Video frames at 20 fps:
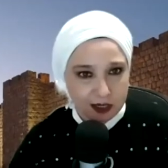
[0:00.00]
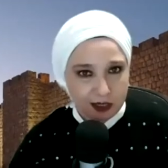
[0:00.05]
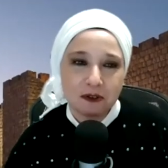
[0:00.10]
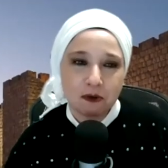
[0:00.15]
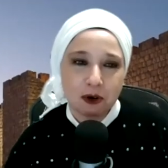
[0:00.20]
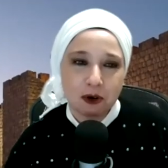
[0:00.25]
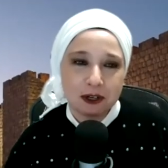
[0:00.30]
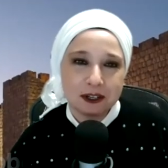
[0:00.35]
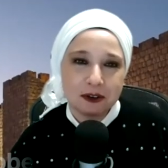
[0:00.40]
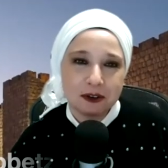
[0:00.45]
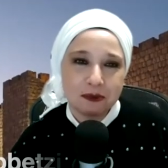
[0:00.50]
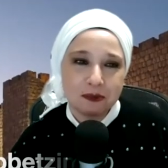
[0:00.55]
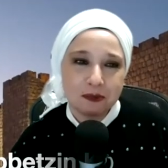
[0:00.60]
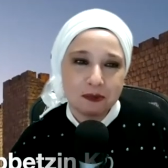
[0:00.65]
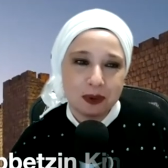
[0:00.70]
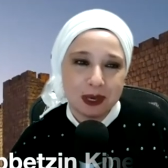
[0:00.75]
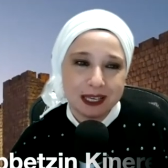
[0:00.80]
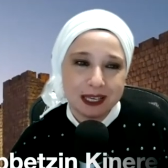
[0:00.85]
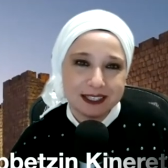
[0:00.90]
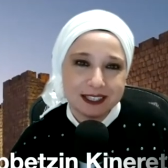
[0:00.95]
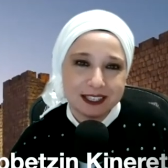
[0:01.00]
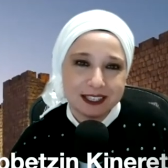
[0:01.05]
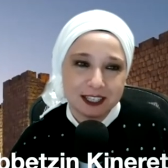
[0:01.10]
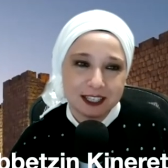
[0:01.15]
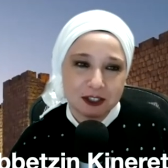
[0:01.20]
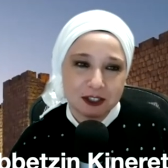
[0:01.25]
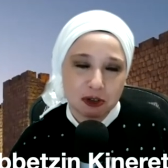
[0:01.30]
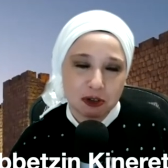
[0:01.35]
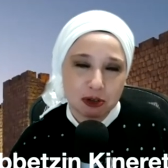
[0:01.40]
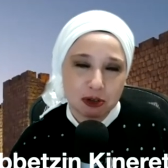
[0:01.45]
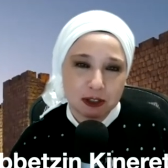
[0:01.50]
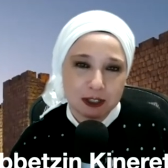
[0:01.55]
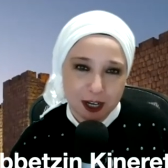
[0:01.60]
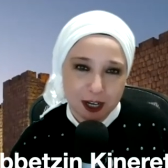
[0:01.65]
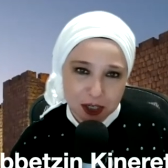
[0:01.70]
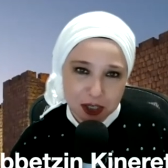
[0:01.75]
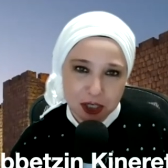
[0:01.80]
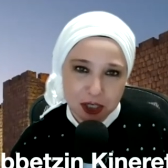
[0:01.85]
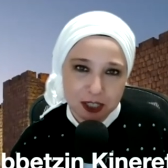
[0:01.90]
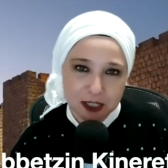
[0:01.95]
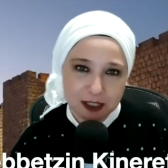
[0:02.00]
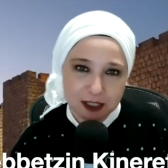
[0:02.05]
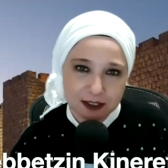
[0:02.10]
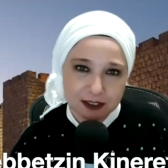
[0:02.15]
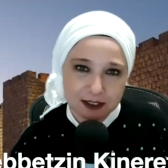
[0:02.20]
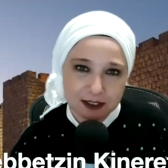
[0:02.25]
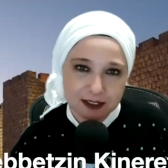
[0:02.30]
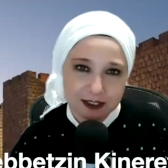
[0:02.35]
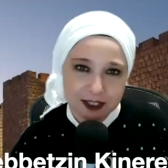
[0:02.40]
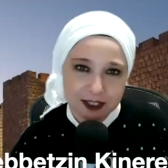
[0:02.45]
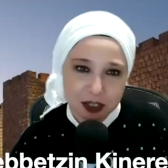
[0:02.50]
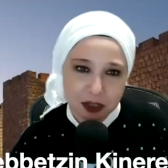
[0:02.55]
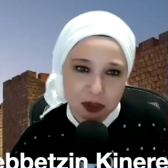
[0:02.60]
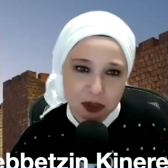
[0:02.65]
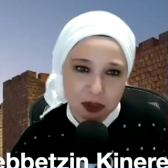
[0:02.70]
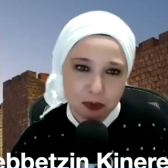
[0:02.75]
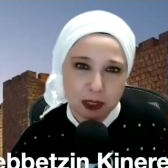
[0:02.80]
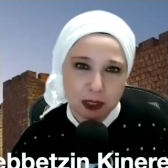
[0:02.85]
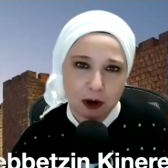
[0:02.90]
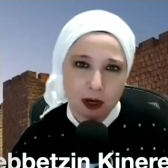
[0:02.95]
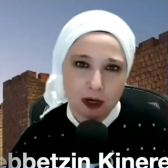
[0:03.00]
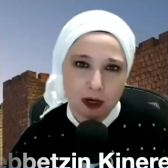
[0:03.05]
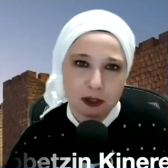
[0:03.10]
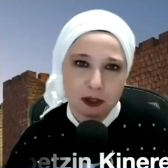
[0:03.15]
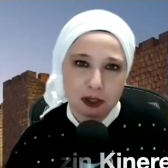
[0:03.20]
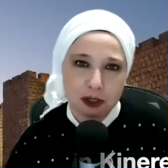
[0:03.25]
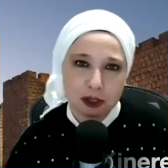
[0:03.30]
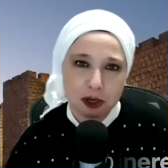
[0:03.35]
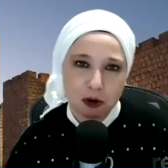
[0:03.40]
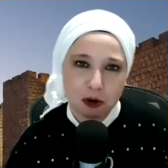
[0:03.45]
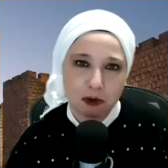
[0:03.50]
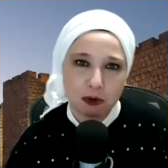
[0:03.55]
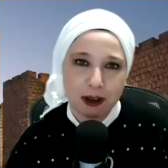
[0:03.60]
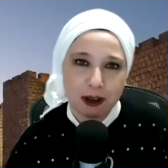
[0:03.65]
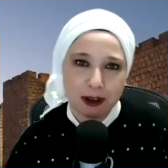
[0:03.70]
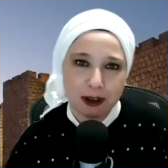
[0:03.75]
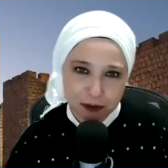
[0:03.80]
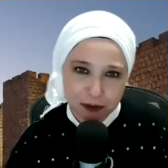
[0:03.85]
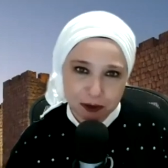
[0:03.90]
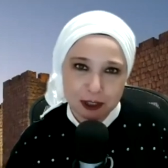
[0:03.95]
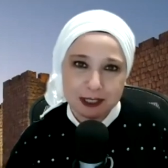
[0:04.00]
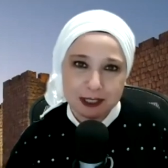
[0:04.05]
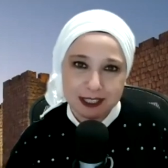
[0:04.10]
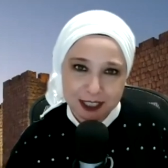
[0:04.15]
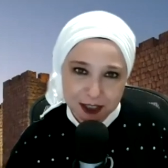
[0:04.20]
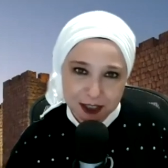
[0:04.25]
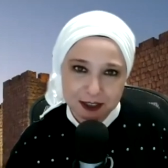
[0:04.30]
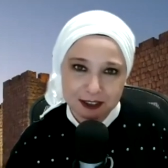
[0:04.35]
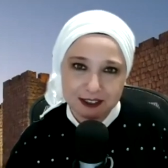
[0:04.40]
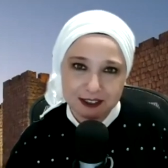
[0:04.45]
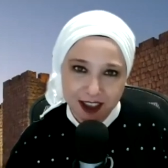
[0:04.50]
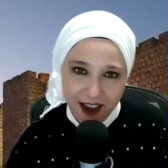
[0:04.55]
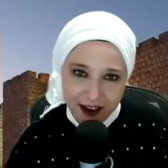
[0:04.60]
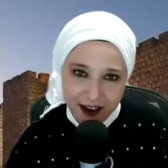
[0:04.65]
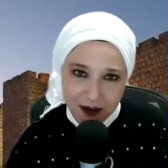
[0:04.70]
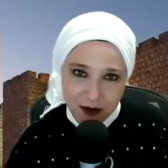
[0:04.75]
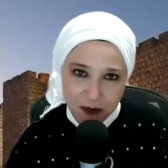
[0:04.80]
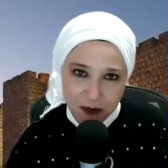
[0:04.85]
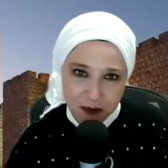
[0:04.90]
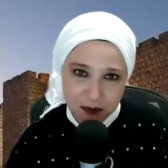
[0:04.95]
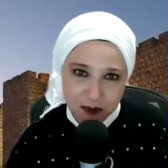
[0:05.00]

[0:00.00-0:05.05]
What an amazing introduction. I should be on your show every single day.